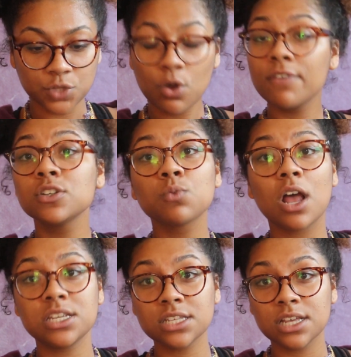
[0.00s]
Whoever's
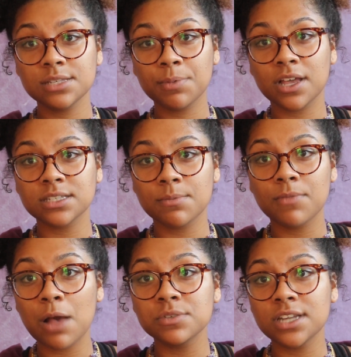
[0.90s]
watching this, because I'm,
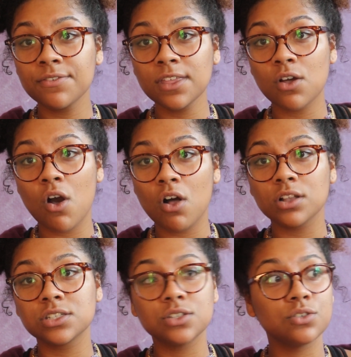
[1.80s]
i was definitely
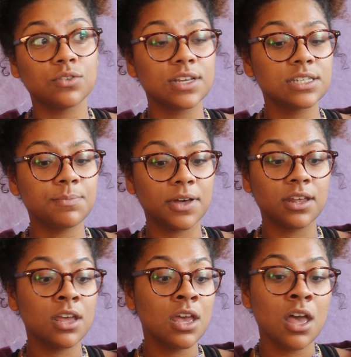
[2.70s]
called to do this,
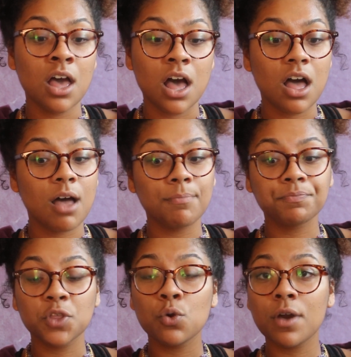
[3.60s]
but um,
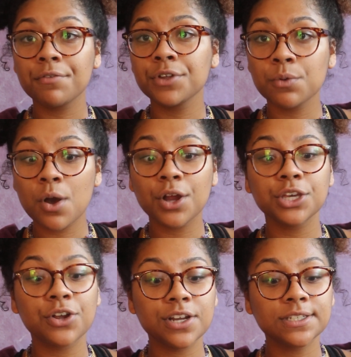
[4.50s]
whoever you are,
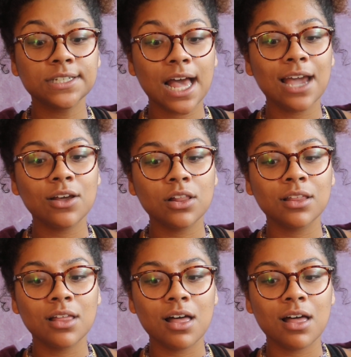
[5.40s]
you're in denial.